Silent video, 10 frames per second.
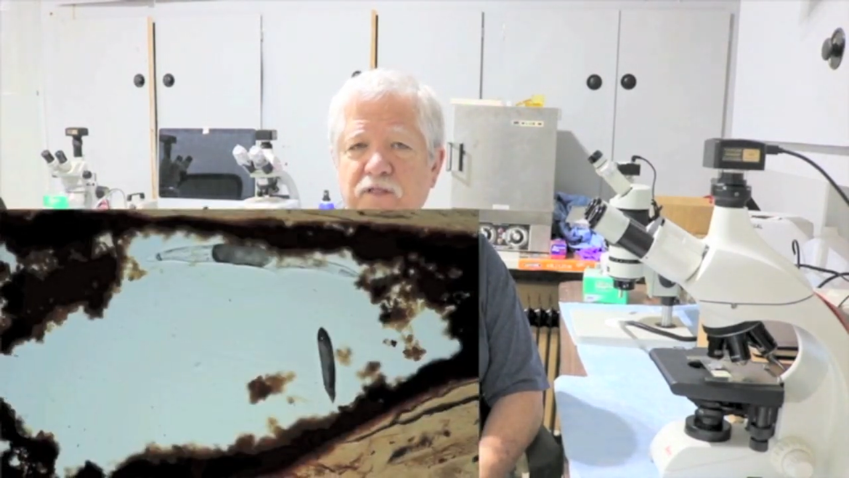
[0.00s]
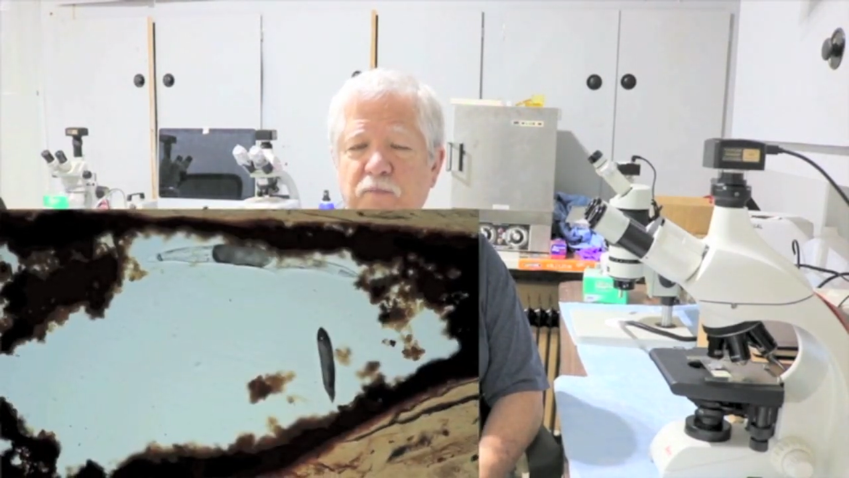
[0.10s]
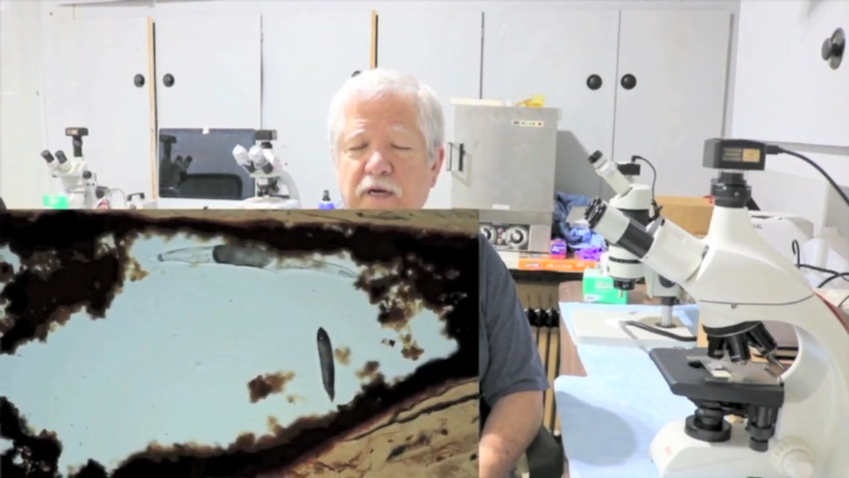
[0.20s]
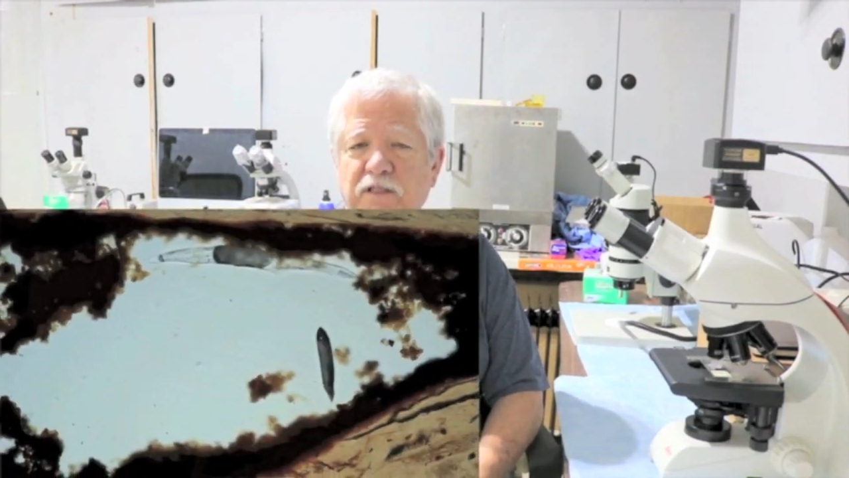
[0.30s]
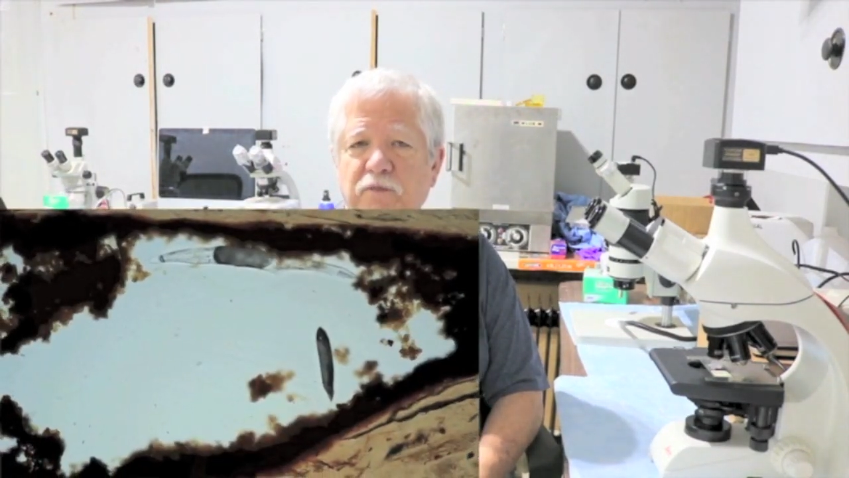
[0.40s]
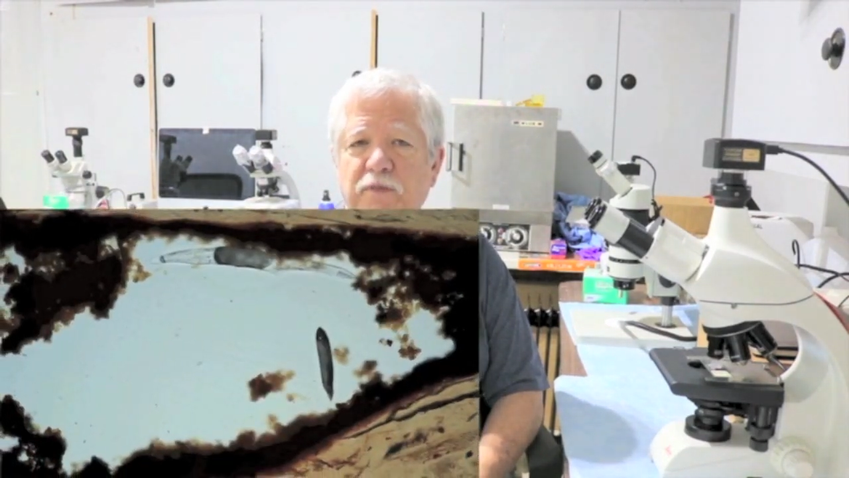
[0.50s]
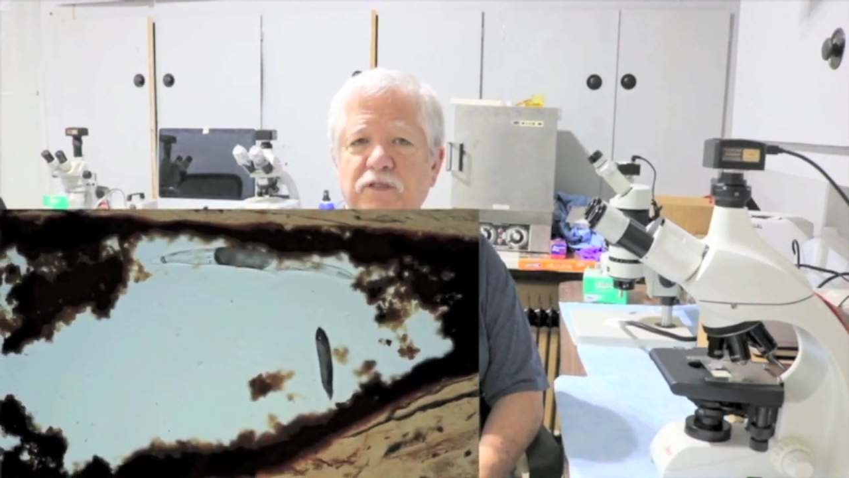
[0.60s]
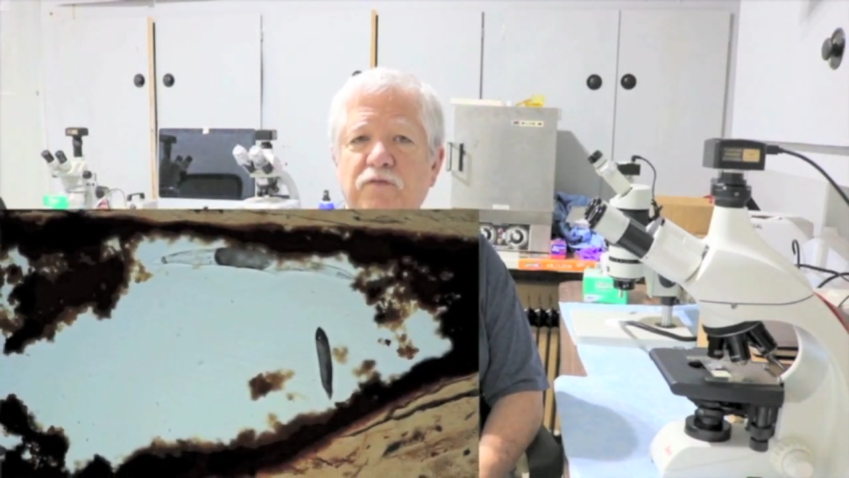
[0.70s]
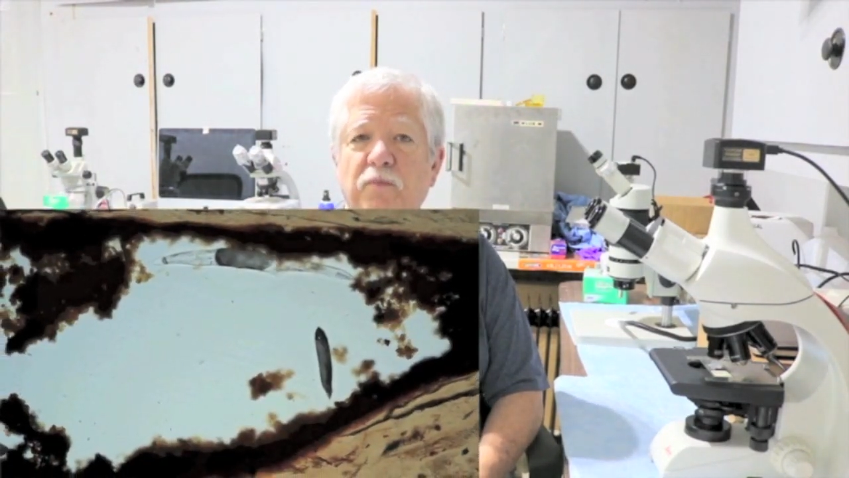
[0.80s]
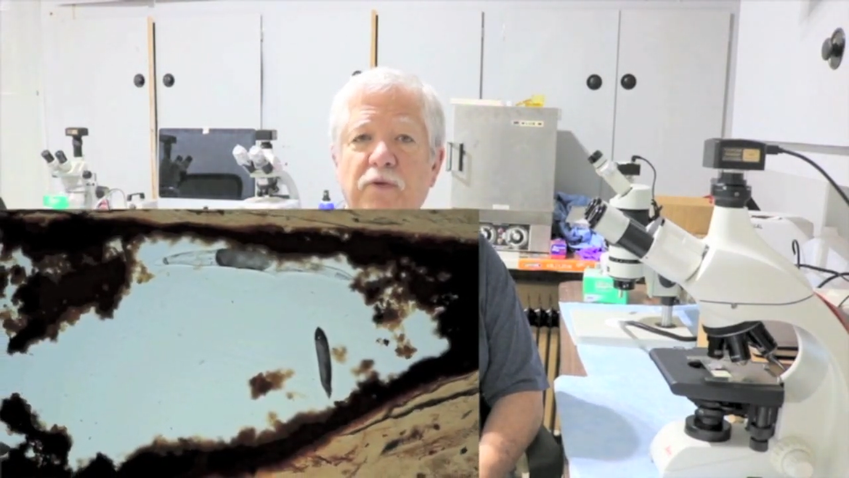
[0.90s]

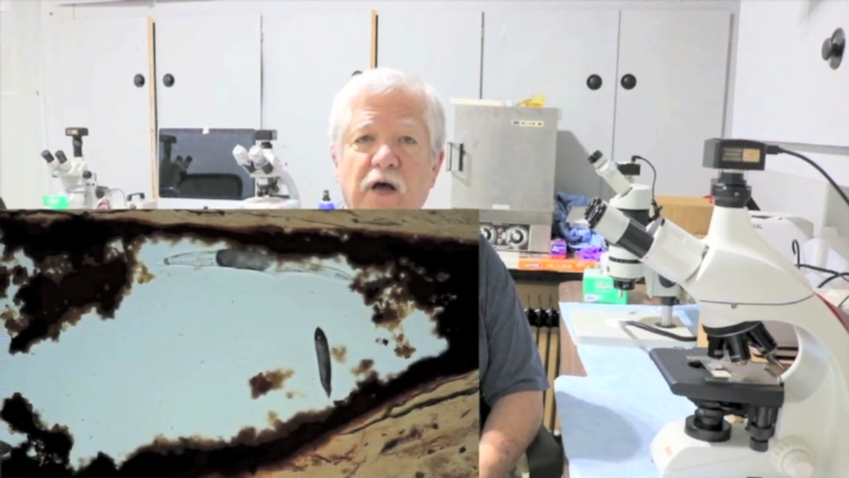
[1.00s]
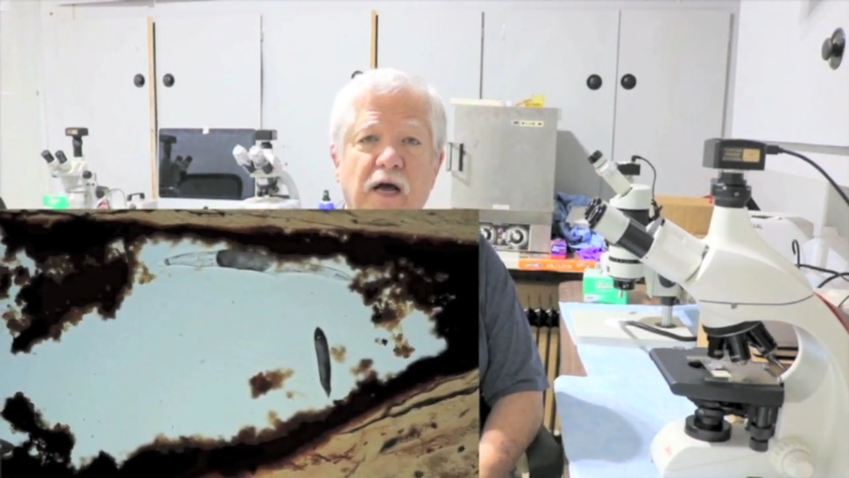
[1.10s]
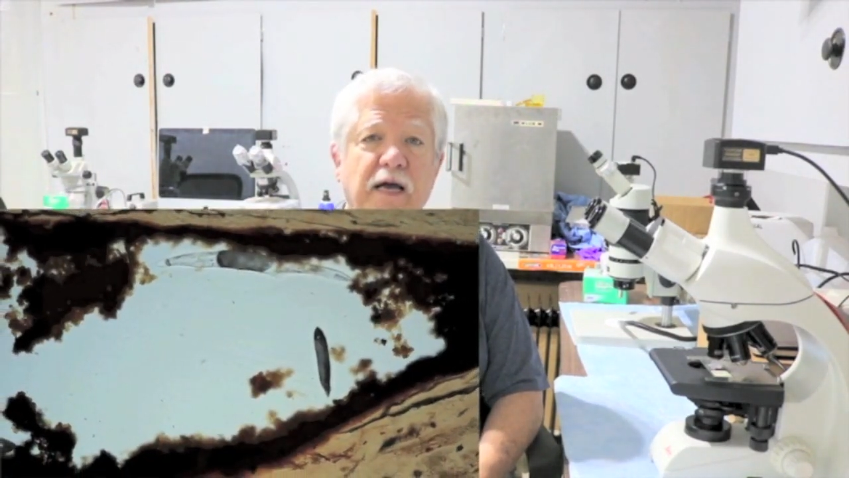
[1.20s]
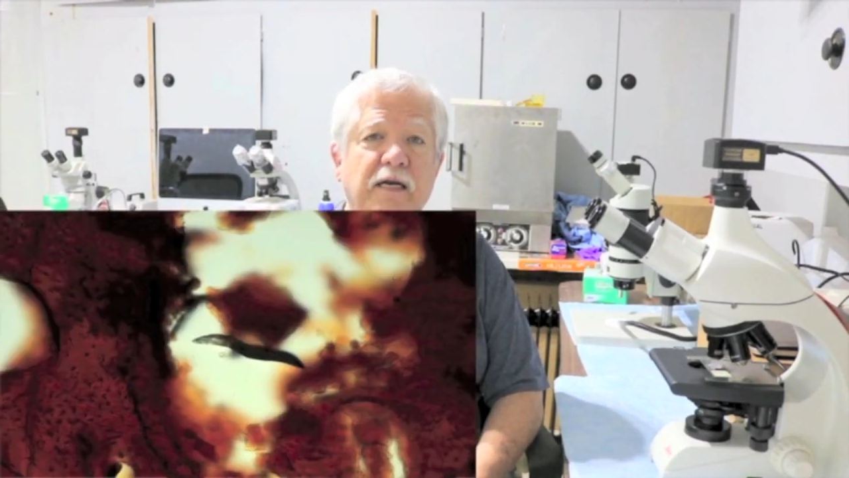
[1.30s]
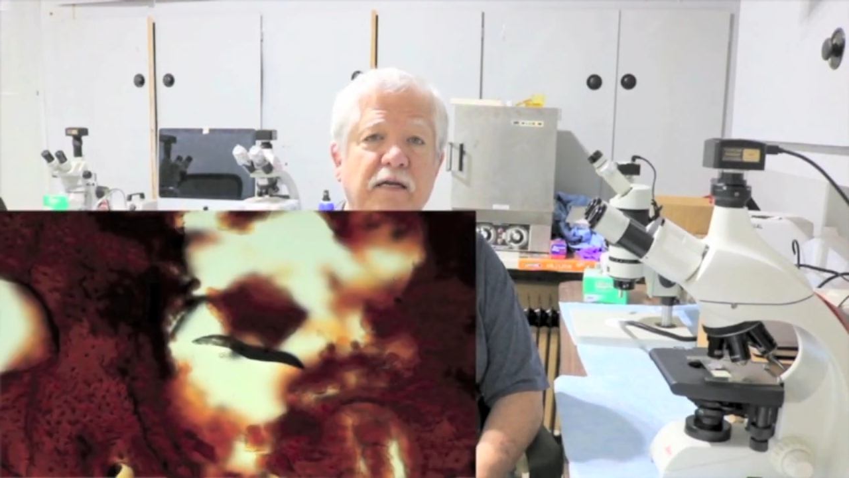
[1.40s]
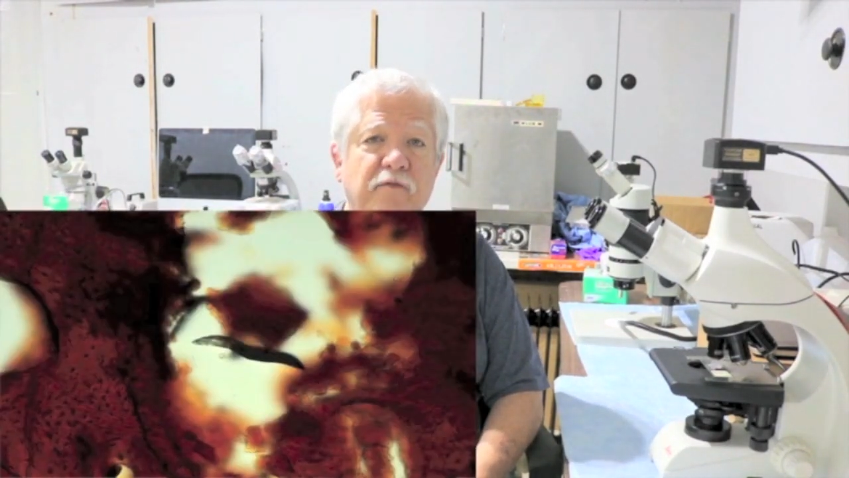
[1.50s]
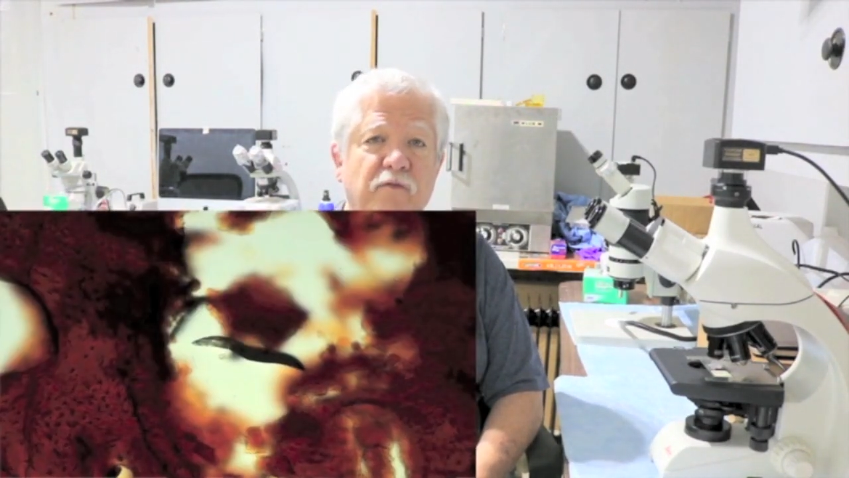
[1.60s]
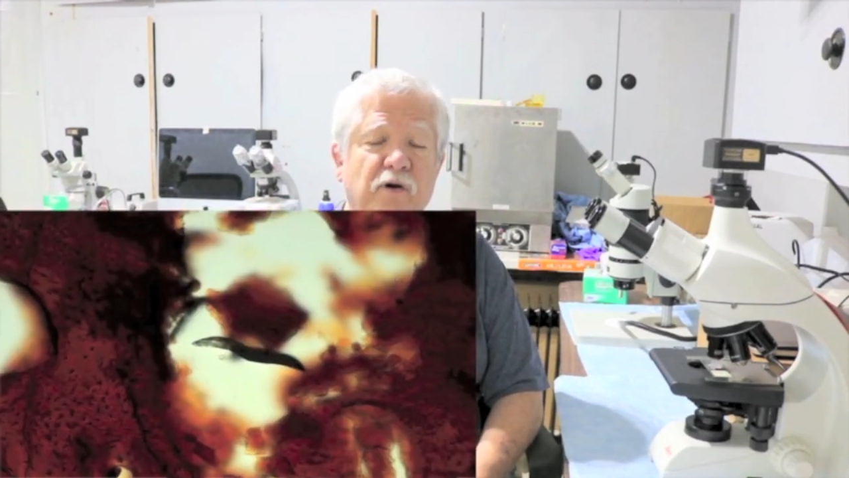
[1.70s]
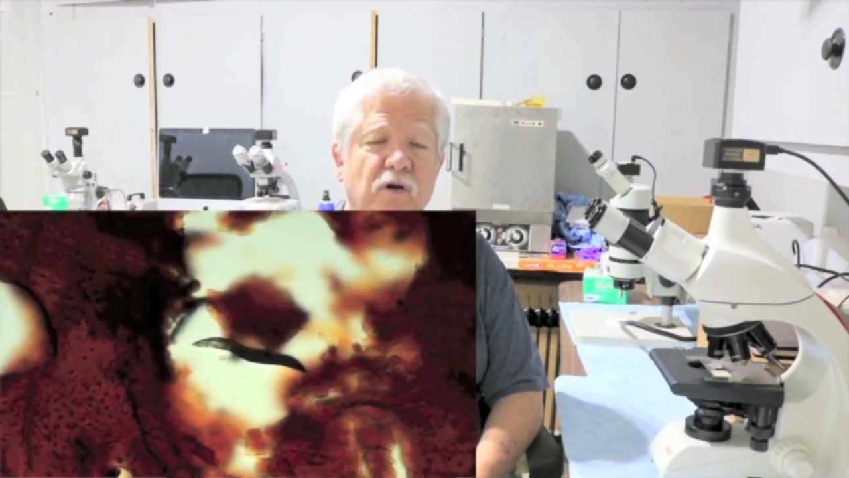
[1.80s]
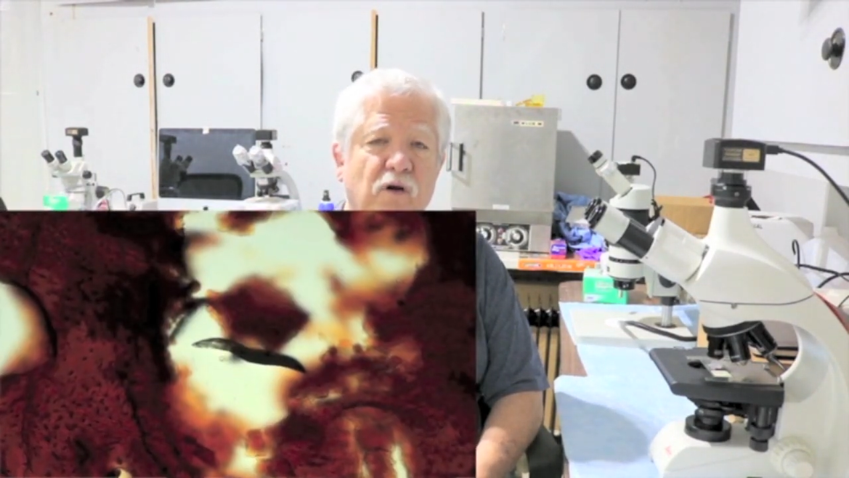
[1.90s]
specimens from 9
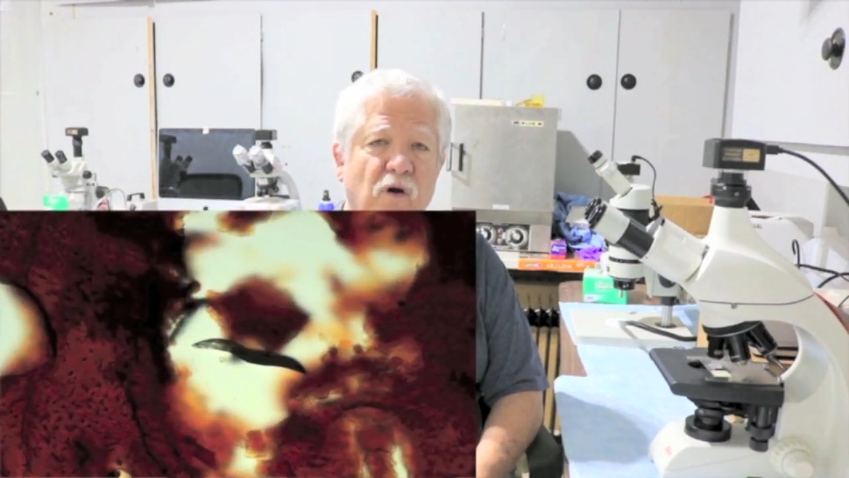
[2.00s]
different